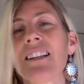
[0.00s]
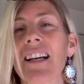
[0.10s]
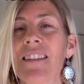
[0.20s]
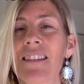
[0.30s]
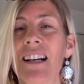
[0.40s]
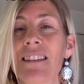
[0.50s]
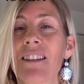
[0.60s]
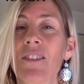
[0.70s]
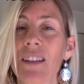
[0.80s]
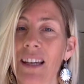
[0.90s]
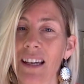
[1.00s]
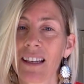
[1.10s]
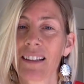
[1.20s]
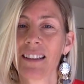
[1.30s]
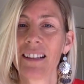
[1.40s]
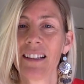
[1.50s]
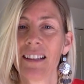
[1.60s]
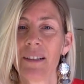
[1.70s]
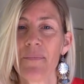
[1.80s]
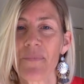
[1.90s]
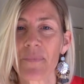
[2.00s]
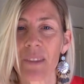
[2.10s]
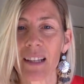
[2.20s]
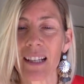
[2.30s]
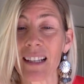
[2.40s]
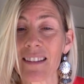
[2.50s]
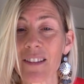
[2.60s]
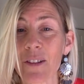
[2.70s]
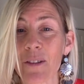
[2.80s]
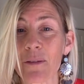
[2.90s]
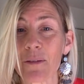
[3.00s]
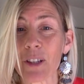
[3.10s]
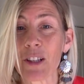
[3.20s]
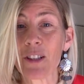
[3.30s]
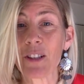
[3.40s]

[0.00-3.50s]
That's the icing on the cake. And so for you to